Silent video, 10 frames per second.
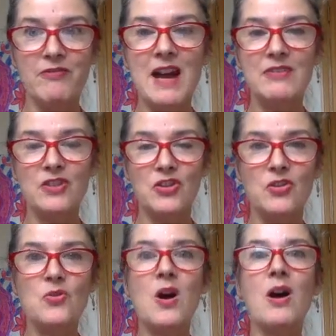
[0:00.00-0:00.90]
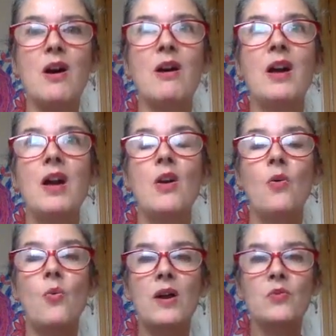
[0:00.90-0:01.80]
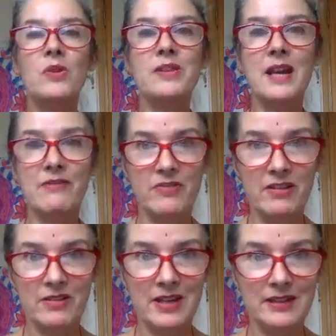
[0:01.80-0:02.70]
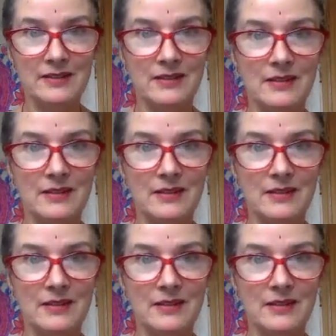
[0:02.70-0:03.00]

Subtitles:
fact that you are one with everything.